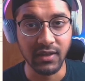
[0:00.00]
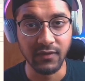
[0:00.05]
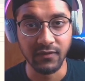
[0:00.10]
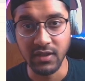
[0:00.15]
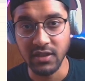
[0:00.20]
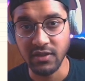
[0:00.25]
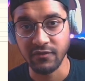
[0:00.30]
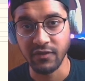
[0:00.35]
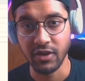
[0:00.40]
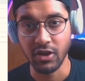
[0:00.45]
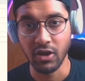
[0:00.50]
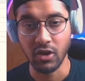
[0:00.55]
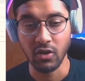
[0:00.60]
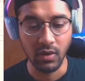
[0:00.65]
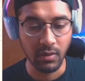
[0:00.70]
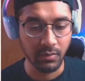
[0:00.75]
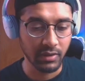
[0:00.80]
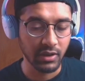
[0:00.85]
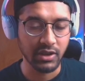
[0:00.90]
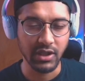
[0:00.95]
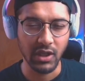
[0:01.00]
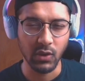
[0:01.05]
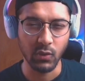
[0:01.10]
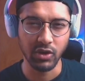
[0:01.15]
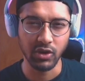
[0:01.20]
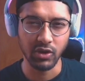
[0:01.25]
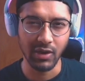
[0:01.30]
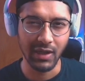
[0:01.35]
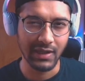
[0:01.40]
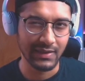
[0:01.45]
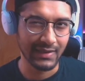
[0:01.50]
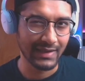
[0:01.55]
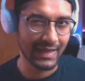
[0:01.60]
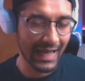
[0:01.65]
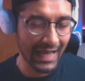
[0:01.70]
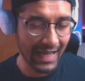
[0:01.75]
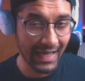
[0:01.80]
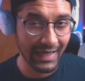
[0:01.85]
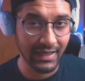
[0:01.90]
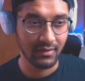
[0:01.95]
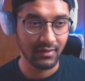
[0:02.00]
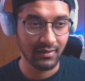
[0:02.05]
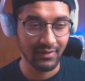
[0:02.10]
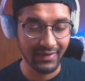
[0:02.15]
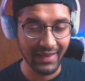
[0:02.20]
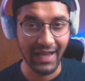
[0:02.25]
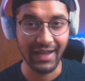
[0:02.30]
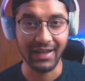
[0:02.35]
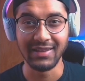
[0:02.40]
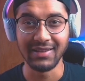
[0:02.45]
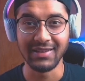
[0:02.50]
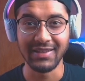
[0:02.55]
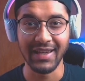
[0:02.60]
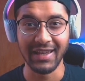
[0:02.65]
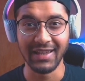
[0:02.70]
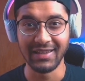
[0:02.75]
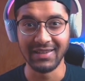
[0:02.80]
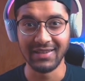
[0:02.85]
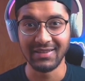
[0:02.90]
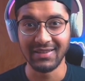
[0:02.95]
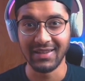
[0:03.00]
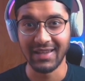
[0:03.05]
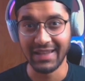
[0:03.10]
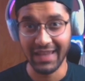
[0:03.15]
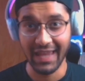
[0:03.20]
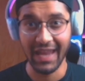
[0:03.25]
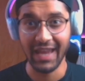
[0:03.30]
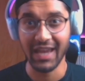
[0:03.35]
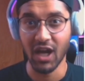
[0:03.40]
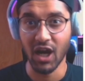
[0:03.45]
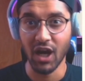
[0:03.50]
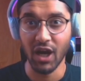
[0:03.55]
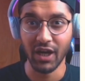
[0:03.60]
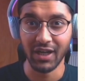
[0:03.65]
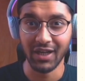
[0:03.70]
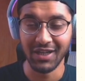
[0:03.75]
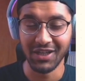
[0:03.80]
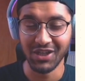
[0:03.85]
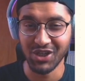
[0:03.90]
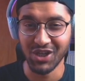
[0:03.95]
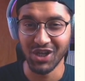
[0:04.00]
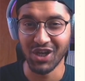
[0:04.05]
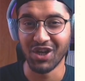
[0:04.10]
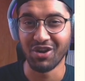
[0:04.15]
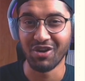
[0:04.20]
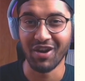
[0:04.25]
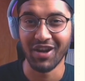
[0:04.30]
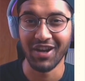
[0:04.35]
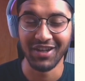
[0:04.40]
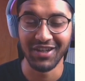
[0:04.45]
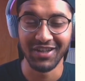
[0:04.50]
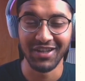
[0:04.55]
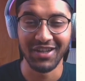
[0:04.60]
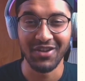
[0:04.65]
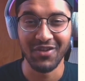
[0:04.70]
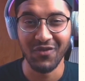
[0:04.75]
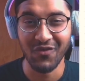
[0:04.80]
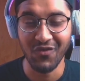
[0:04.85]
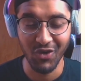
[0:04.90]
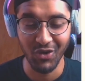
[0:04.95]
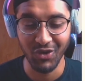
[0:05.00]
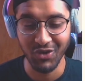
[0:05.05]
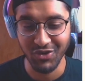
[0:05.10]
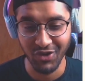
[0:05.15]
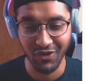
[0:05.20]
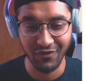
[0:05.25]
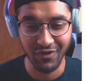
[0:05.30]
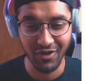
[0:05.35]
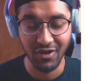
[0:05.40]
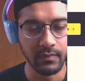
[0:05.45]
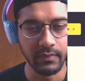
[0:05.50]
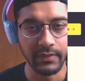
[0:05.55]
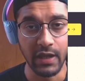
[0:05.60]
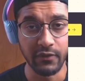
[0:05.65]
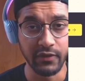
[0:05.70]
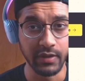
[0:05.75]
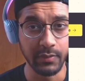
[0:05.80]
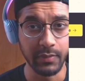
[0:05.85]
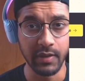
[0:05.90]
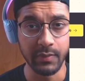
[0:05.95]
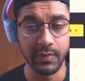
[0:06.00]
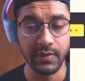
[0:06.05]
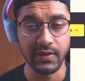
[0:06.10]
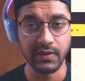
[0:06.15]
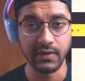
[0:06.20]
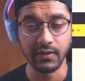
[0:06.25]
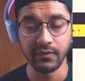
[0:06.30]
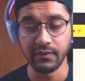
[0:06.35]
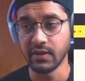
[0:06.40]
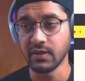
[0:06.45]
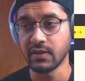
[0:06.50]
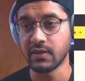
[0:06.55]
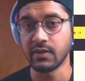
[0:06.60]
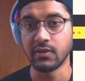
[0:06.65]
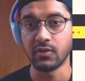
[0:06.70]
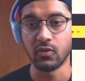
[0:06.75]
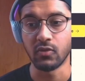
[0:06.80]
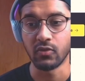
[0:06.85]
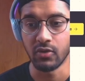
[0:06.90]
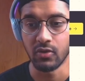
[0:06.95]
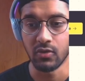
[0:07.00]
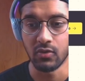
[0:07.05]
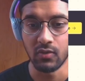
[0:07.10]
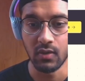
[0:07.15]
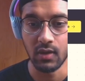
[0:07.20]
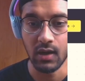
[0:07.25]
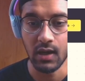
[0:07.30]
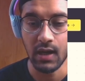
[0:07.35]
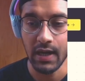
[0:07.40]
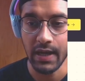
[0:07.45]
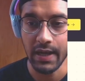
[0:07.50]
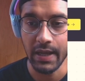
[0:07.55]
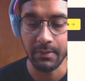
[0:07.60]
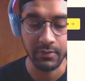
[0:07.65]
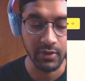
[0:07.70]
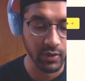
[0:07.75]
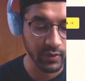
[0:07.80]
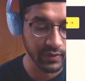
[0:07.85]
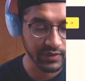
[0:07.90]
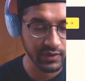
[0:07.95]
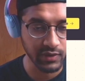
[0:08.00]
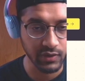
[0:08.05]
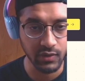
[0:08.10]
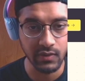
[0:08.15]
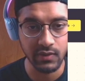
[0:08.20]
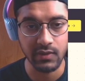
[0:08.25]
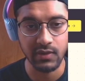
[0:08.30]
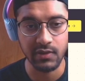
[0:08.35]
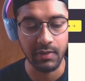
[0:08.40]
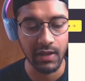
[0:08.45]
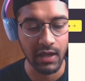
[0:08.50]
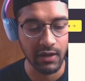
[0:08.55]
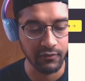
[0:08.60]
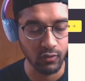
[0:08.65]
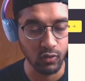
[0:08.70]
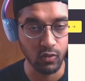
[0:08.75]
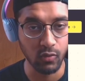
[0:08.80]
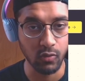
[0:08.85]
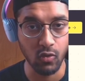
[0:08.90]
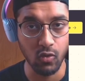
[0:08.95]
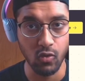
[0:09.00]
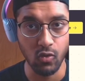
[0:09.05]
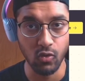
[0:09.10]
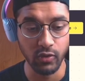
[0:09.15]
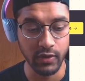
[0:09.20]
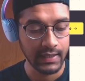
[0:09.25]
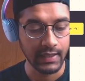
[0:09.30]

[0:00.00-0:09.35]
of this video, I'm going to share with you guys an ad that contains an AI generated voiceover. Now, for the purposes of this tutorial, I am going to use this platform called